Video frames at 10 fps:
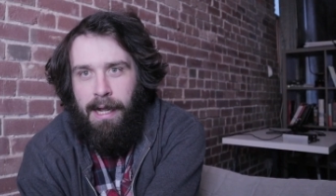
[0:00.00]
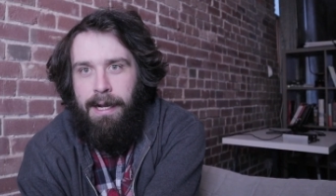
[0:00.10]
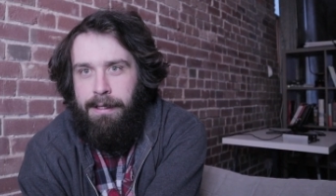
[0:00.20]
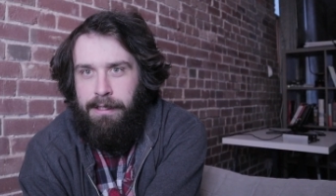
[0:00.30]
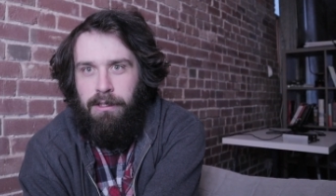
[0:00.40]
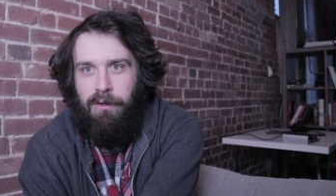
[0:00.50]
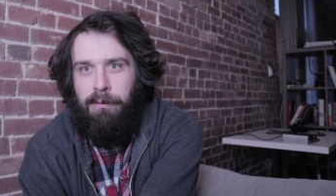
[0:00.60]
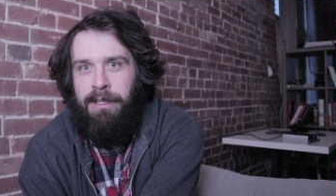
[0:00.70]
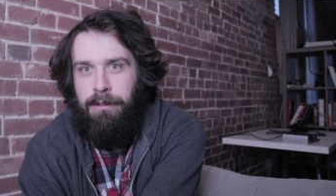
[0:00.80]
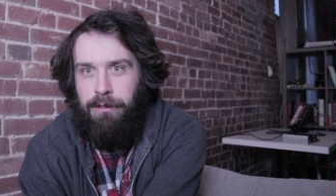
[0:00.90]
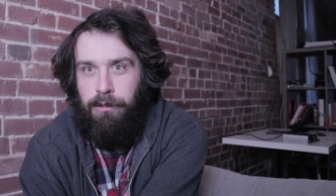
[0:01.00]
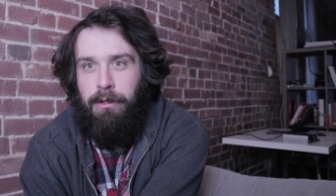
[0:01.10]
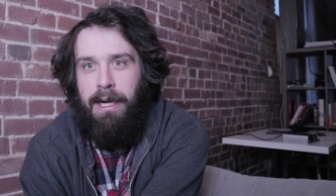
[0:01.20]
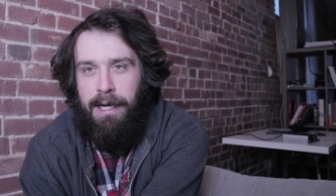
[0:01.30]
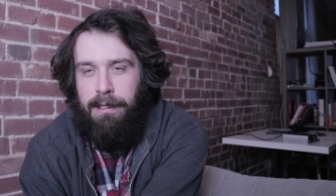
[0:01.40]
hey, these Arduinos are
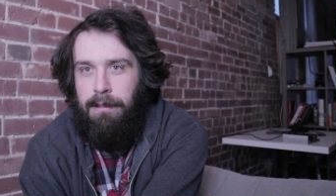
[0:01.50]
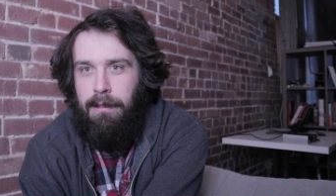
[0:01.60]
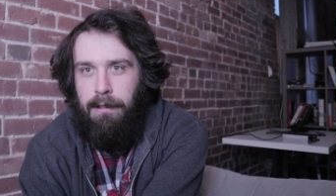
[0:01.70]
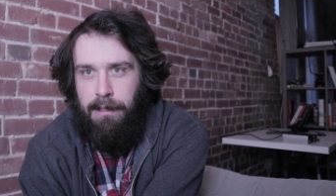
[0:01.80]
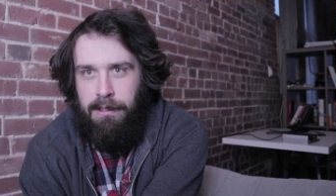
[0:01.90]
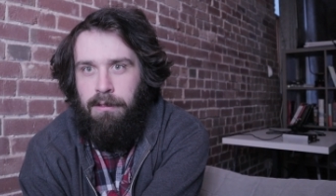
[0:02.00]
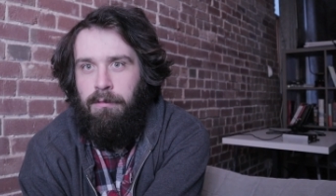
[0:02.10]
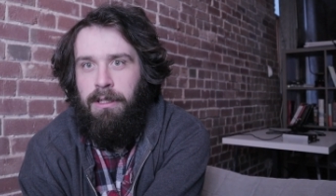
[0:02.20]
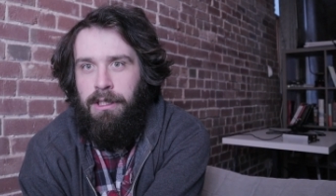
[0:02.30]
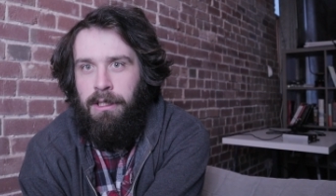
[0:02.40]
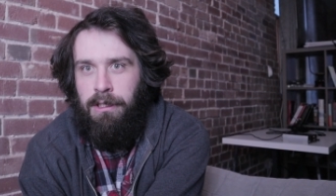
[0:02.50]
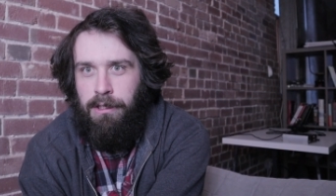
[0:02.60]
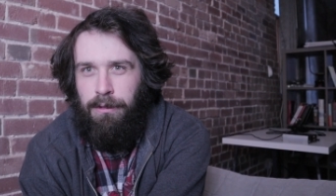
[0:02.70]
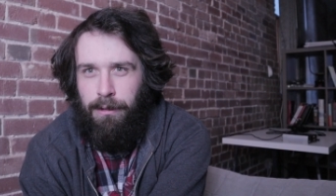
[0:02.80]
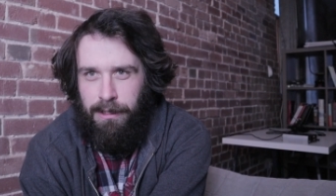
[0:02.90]
great. This is what you can
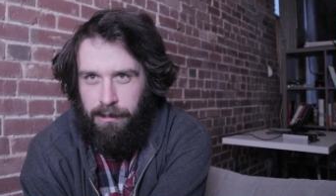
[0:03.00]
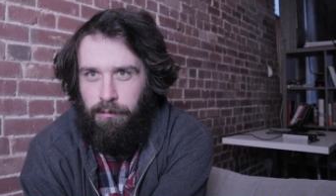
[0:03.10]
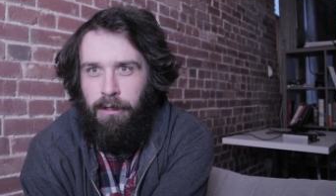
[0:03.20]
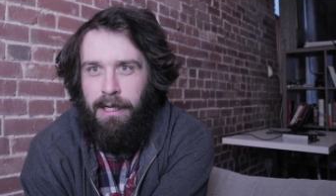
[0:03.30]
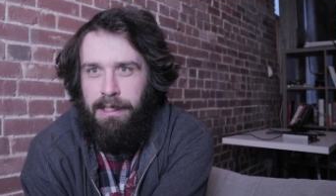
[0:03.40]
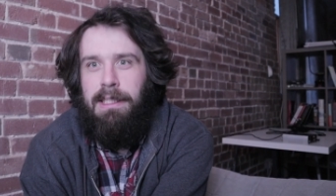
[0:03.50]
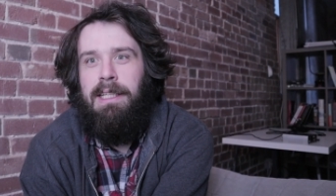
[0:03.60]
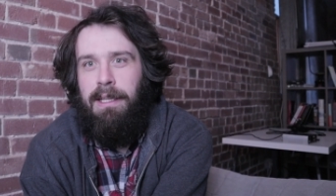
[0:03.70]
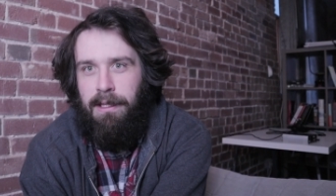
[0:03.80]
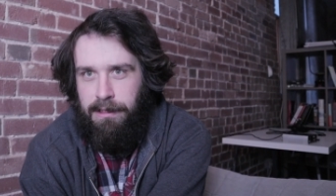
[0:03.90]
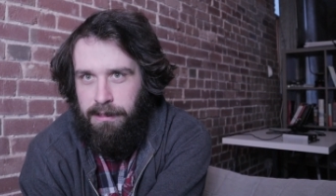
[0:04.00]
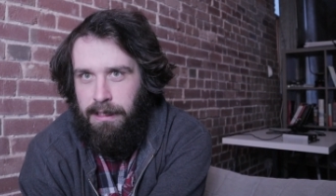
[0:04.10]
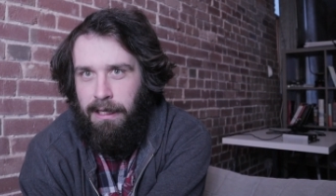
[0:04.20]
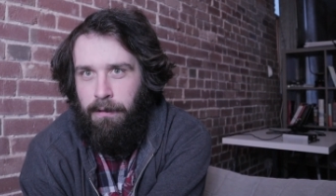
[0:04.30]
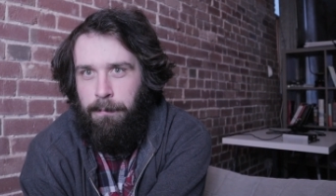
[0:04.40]
do. This is what I did. This is
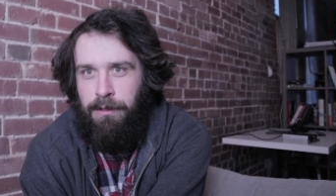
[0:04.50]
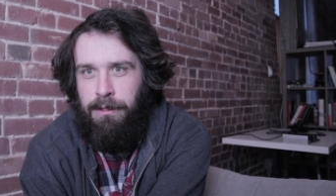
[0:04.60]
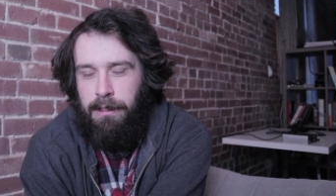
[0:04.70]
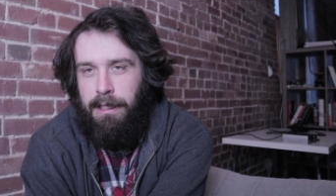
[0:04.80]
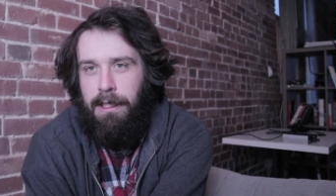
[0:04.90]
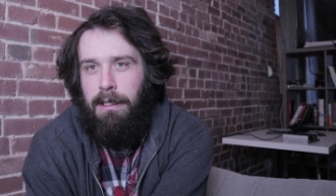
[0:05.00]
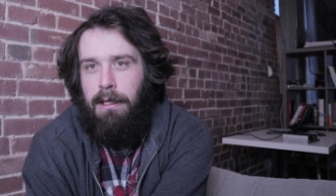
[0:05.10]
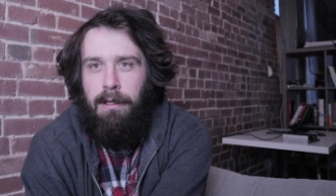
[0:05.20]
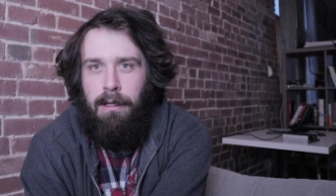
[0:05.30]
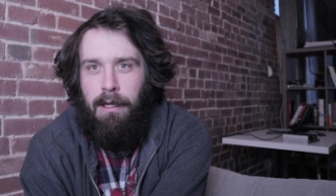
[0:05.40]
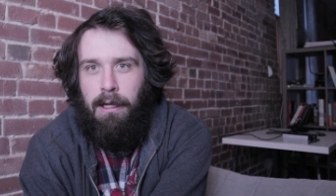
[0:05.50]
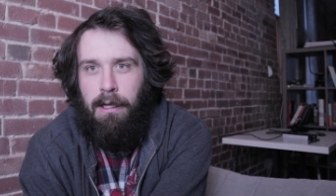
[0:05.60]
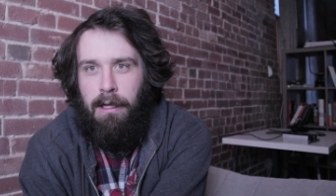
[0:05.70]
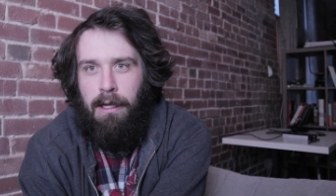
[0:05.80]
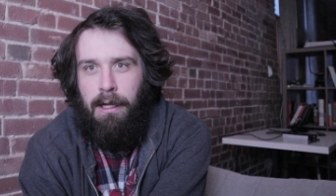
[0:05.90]
how I'm using it.
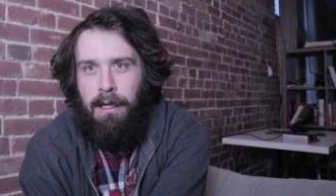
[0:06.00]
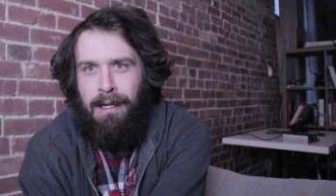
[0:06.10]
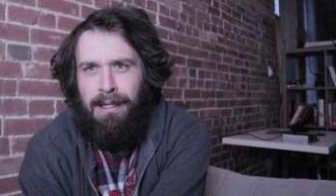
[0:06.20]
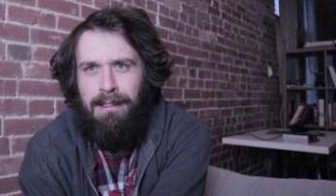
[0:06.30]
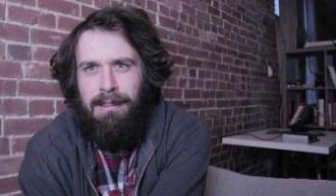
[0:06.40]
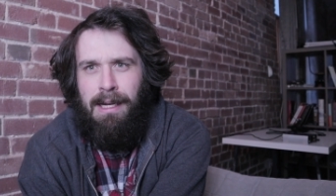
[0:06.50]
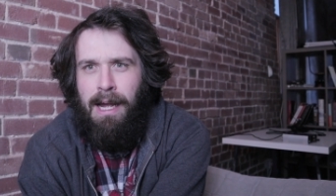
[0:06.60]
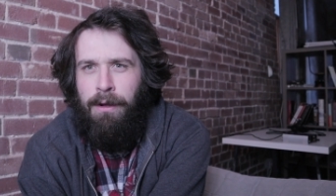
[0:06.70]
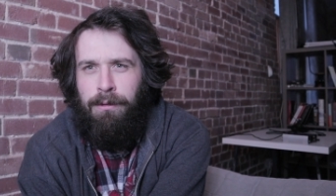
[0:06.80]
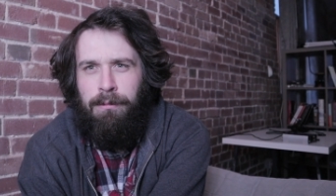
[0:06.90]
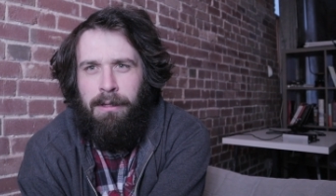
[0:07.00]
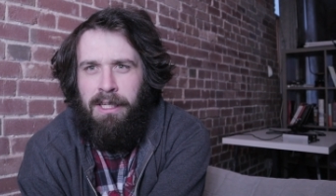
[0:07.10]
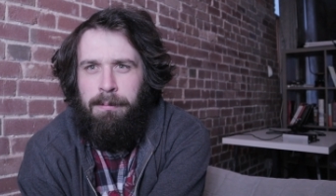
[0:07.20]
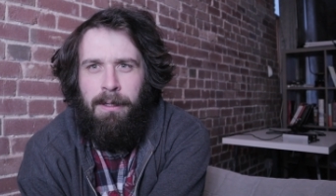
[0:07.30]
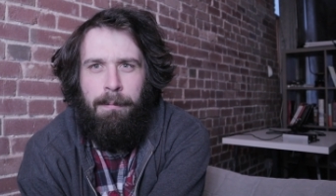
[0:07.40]
And now the
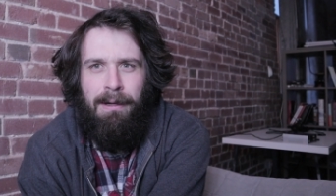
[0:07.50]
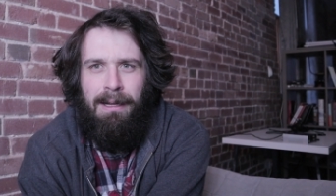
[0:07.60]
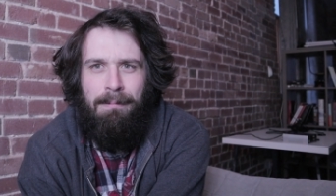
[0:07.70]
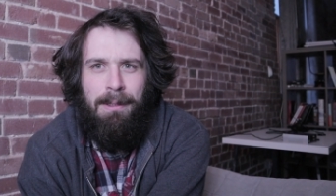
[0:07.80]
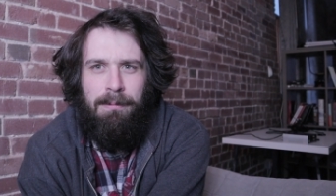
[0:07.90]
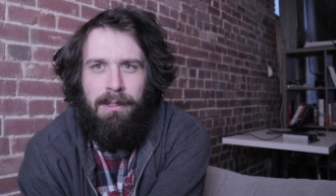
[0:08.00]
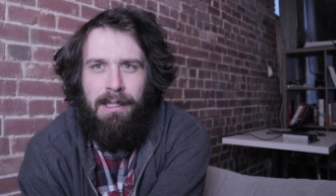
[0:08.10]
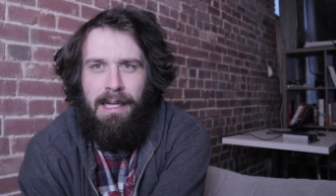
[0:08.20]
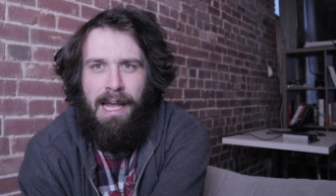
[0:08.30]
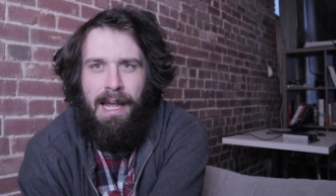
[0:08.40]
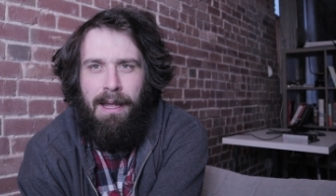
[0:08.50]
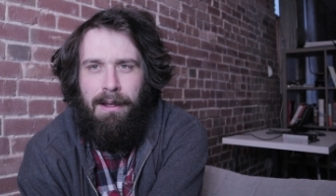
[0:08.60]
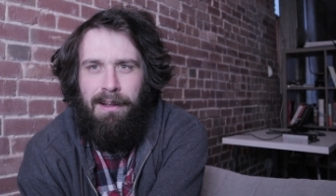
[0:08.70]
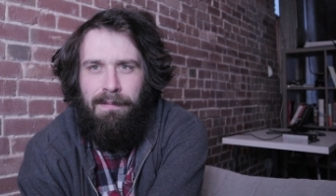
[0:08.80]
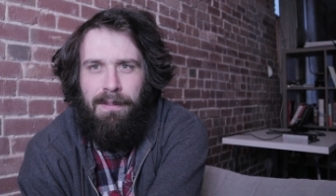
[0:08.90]
Raspberry Pi people are going to
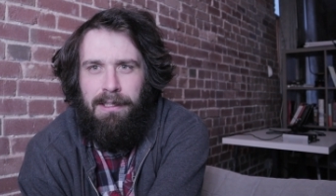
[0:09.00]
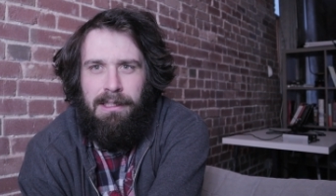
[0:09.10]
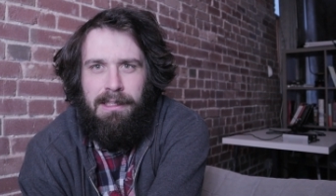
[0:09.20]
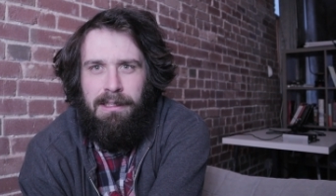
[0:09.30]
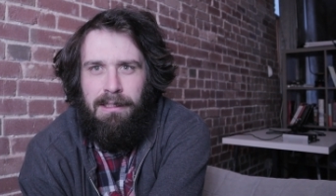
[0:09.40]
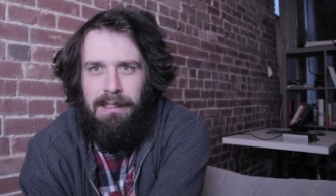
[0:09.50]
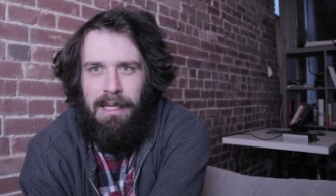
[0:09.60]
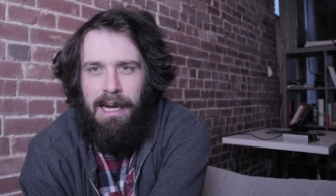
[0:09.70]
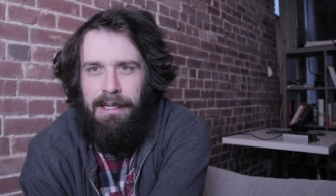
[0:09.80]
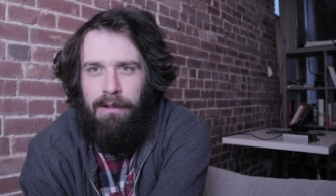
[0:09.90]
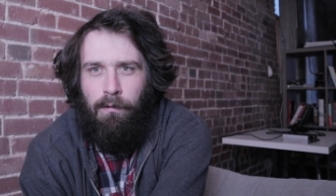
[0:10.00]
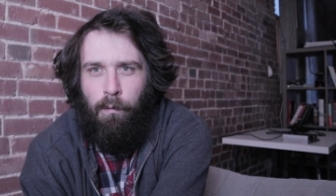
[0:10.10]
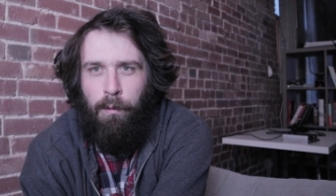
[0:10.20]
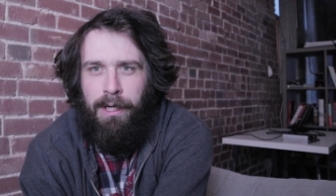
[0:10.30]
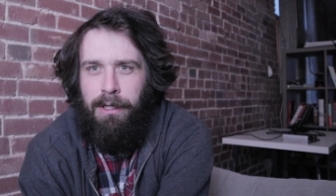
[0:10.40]
have this kind
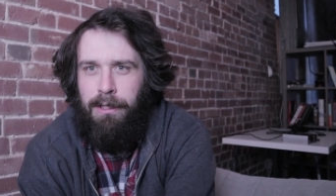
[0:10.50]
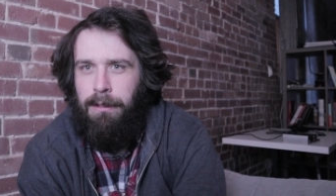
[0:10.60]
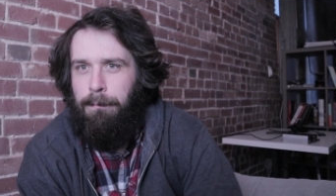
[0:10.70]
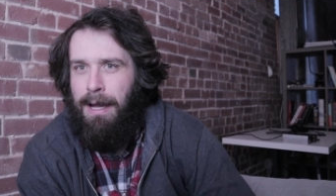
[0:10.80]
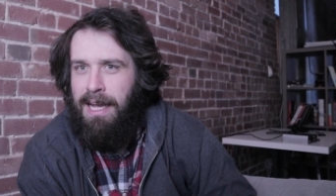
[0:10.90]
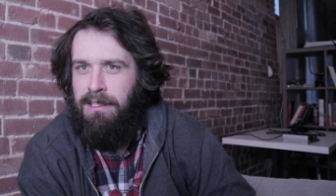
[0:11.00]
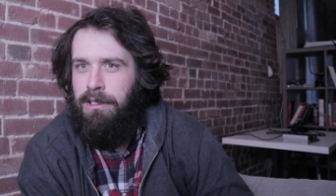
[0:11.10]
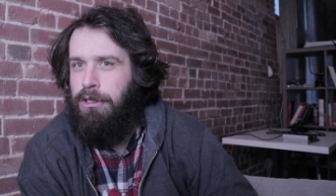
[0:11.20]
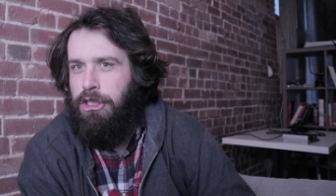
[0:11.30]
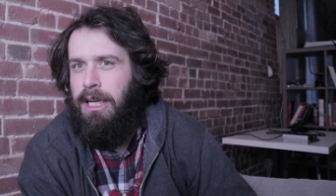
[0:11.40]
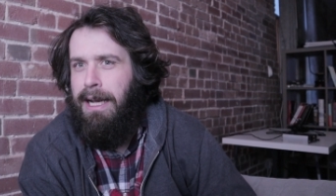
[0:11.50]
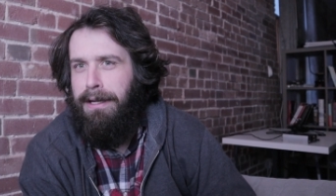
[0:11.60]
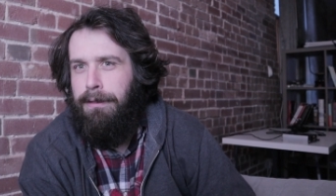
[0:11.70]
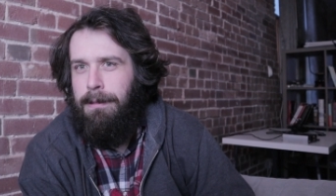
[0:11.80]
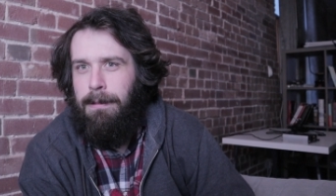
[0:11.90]
of weird bastard
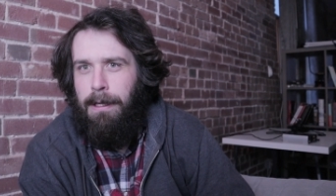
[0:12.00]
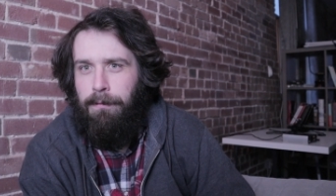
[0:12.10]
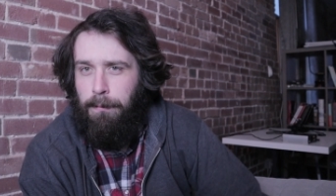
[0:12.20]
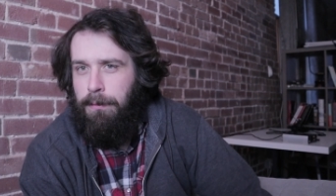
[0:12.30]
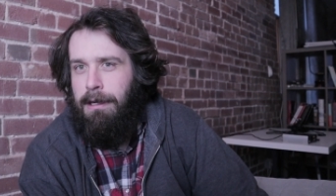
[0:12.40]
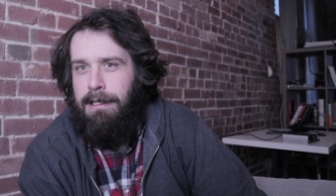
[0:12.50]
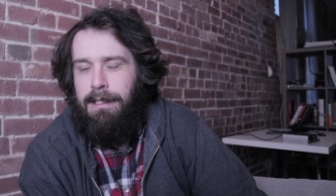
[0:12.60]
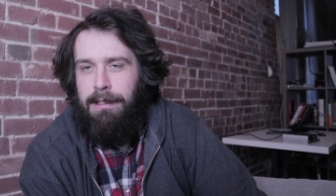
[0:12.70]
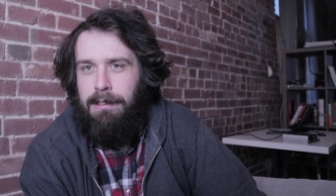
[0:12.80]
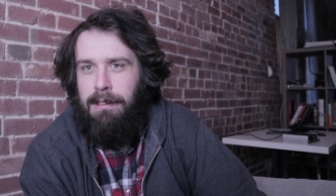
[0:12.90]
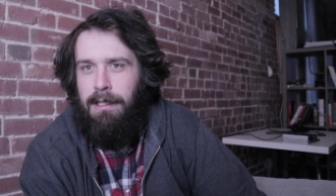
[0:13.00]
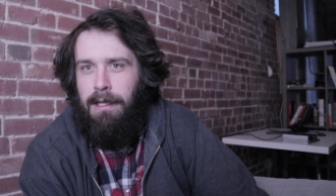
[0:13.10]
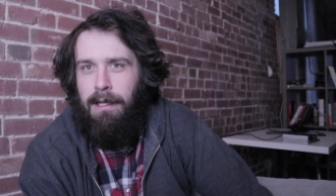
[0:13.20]
child of a product